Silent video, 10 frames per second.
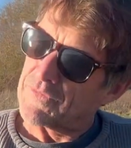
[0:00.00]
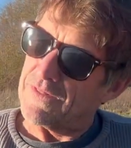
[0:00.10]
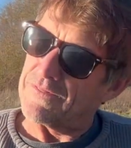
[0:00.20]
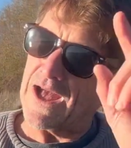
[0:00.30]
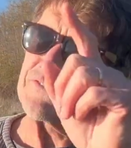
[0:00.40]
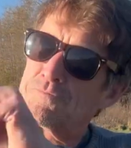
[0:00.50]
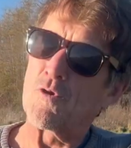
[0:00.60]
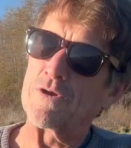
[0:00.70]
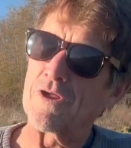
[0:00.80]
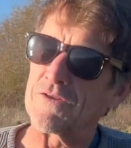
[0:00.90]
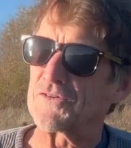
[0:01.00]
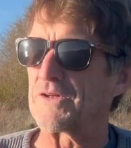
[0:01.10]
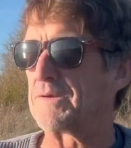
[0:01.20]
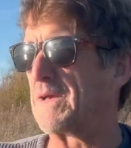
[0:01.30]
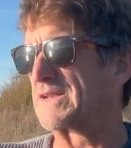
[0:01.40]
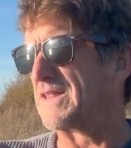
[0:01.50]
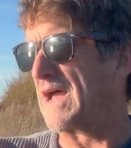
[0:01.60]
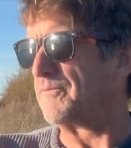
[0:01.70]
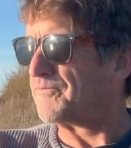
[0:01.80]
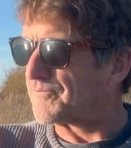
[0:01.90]
And that's important also. I'll get back to
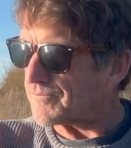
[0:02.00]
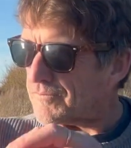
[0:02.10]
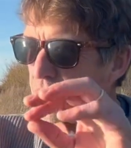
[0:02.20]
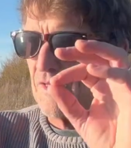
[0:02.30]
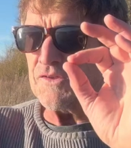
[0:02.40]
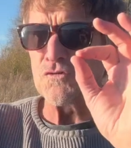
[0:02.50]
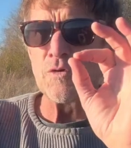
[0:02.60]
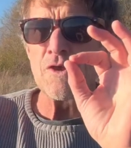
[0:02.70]
that. So he